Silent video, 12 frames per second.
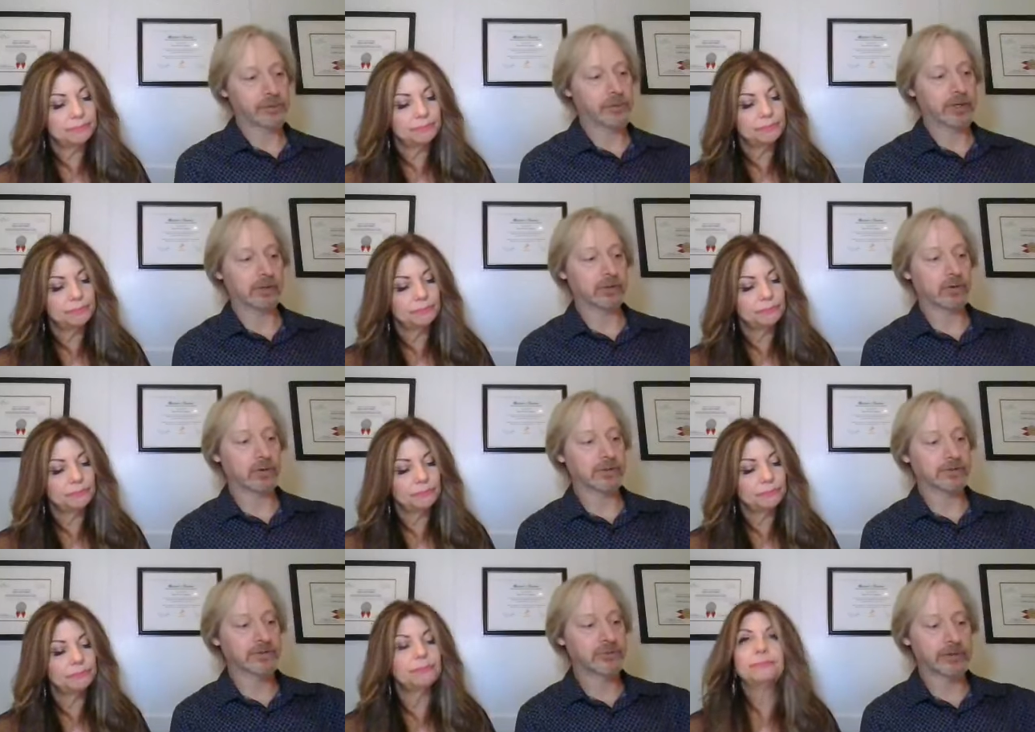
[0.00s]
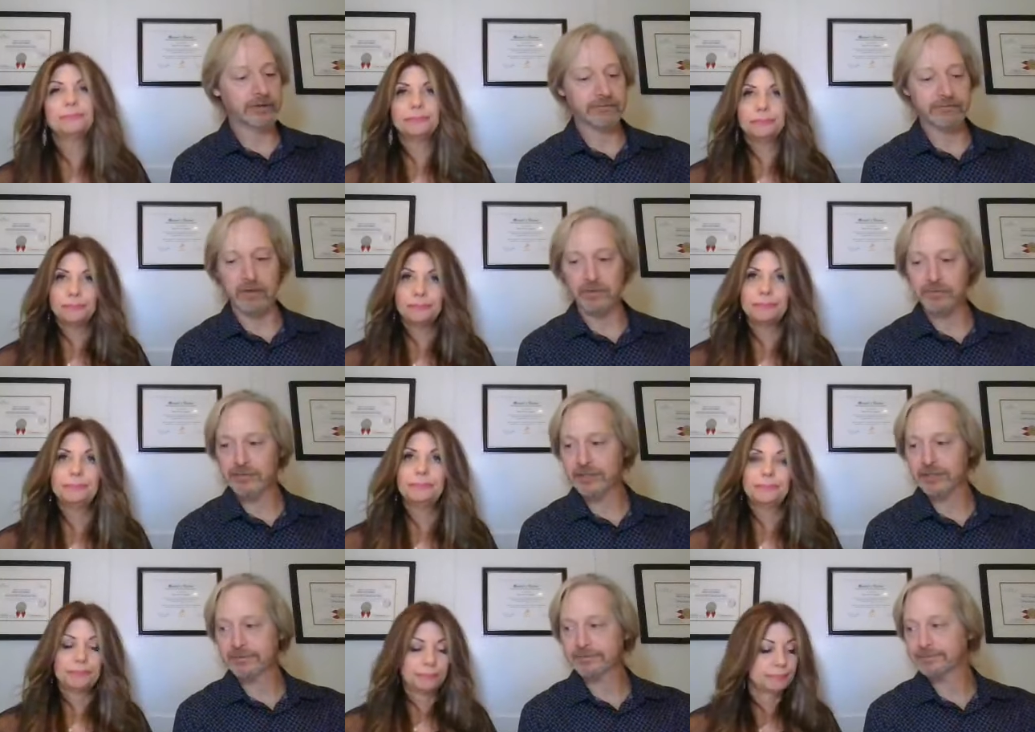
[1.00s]
Speaker 1: You are loyal to a fault.
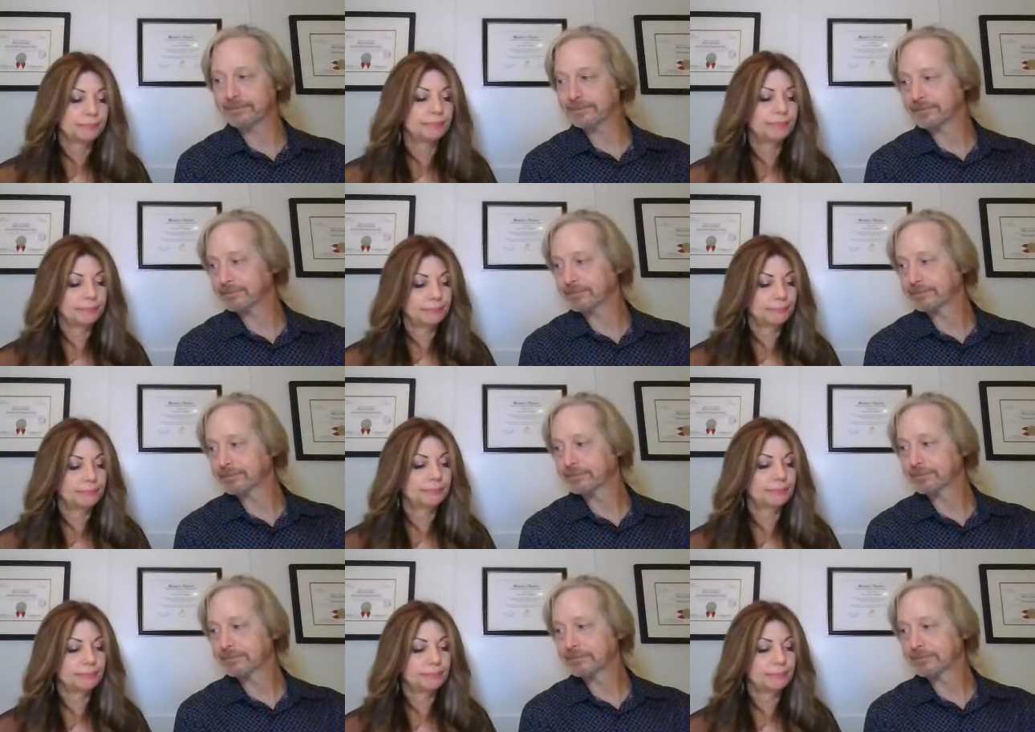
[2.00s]
Hmm.